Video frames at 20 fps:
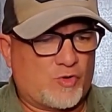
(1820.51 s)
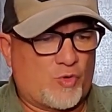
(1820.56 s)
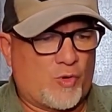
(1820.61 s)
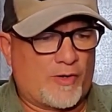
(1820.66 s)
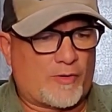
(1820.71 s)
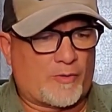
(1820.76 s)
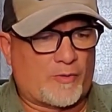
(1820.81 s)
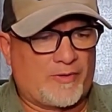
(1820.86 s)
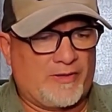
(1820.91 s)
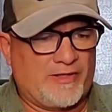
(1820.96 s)

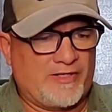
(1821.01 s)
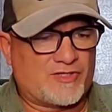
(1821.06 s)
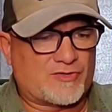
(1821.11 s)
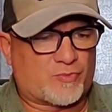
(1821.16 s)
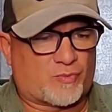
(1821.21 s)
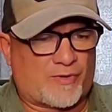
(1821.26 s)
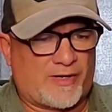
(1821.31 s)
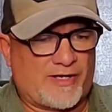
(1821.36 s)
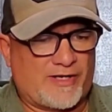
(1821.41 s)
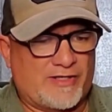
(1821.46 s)
quick release
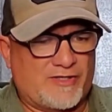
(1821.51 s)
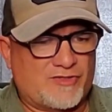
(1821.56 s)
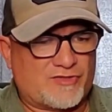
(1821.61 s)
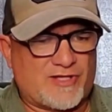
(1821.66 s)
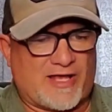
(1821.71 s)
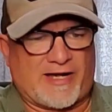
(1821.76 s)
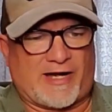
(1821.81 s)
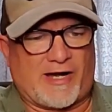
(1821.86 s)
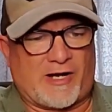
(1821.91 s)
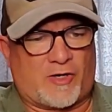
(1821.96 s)
rings
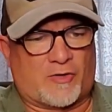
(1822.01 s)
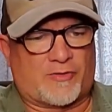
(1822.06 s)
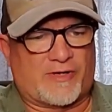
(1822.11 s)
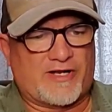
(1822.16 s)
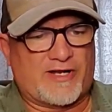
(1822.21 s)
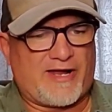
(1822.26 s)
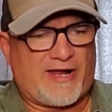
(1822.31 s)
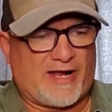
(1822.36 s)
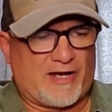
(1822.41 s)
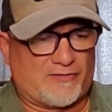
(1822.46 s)
that I
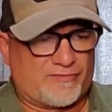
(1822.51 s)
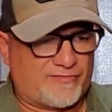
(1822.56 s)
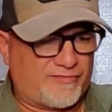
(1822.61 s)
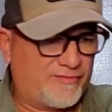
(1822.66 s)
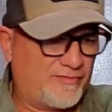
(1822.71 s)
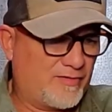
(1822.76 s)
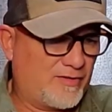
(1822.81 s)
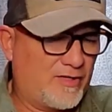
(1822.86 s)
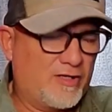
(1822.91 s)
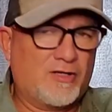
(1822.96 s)
already have.
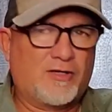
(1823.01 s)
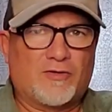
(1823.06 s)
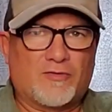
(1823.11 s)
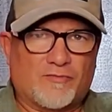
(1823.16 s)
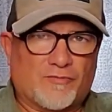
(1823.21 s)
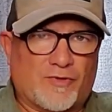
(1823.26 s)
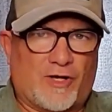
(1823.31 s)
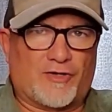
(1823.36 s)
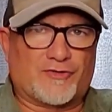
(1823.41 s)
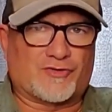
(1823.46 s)

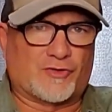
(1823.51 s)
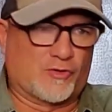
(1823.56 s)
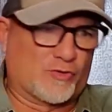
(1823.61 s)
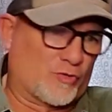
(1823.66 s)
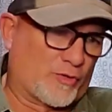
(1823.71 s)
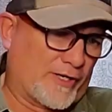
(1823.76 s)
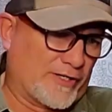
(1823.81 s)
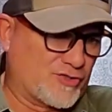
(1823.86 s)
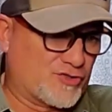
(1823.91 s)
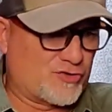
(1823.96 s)
Also a
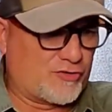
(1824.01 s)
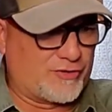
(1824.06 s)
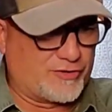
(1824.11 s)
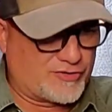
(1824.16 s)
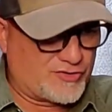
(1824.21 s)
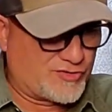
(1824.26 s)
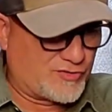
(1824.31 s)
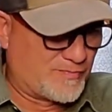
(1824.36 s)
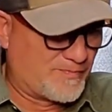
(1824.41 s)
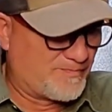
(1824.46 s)
great
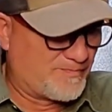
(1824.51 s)
choice.